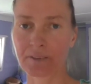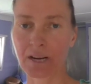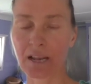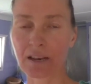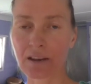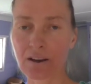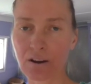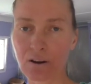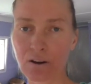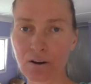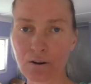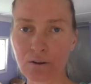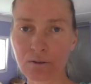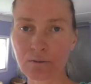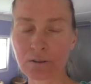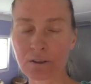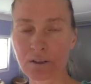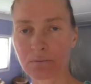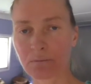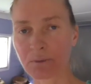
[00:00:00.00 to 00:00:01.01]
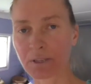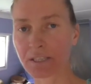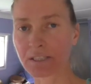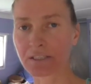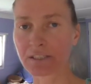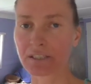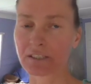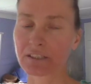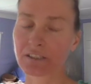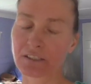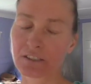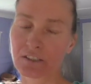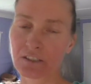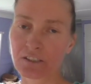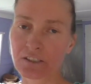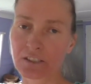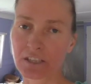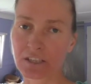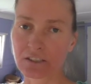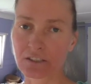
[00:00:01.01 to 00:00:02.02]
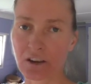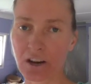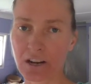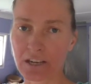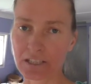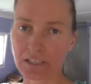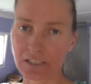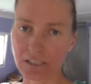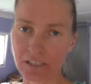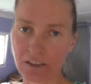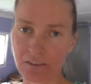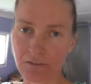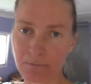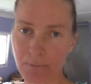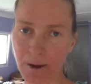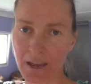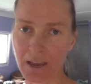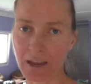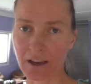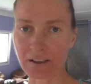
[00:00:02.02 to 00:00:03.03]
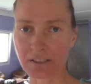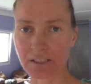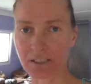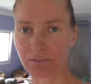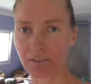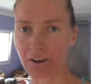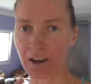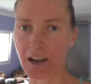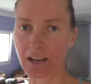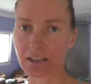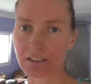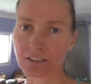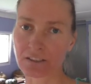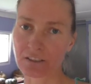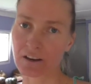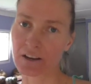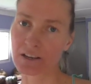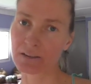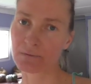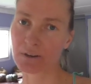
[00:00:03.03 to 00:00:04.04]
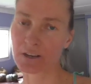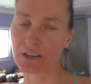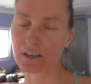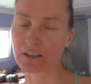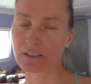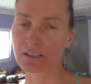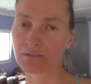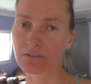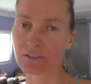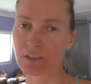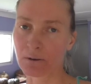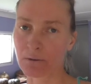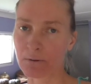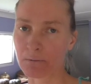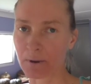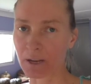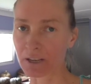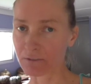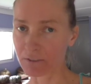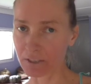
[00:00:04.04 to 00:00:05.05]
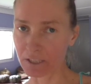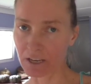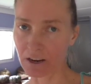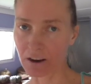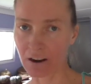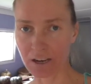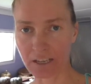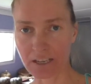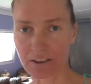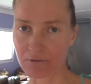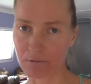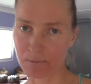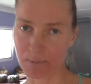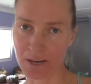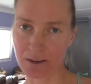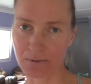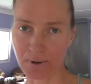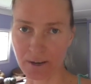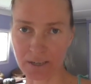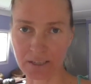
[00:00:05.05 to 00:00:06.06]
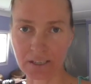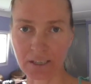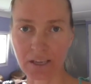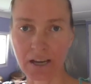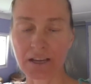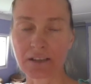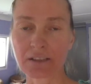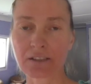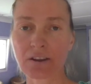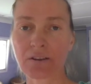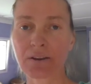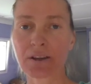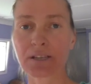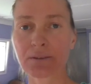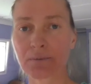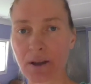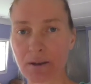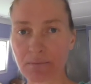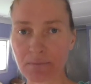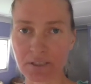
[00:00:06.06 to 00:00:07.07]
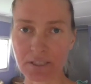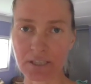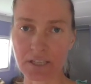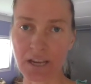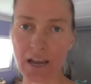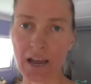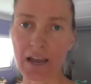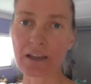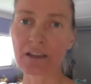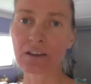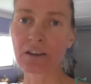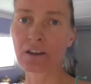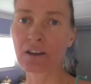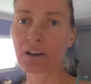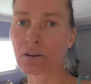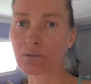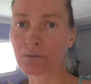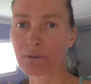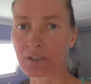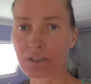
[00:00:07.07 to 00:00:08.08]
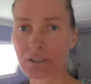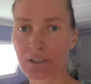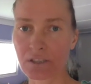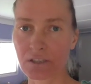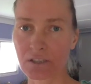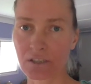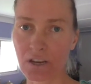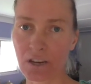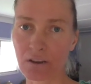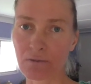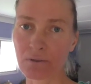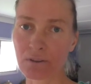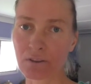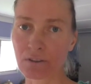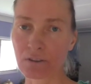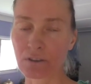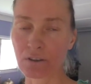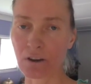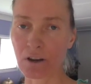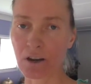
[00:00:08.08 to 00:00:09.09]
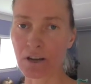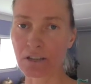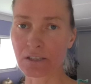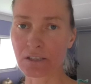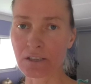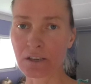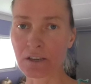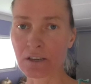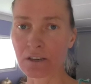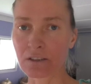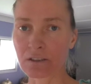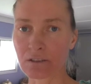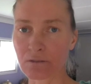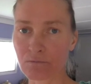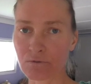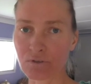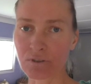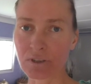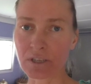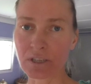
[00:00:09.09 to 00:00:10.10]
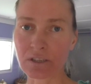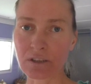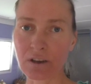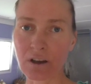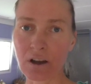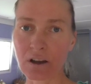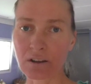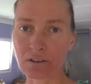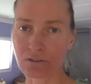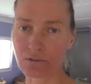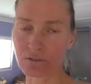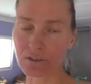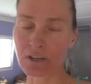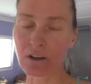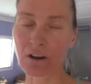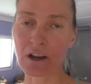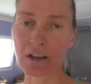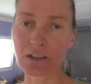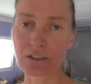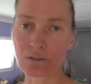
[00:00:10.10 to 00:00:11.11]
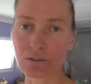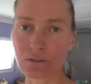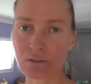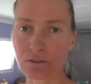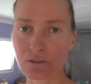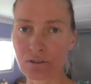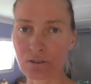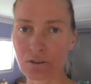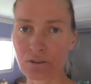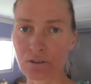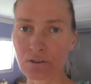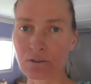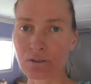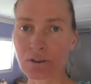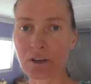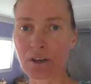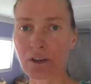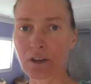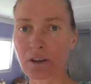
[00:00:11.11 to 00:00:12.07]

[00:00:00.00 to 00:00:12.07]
Hello, please excuse the untidiness of my house. If I had to tidy my house every time I made a video, I'd never make one. Okay, so anyway, but today I wanted to share with you guys some tricks, a trick I use to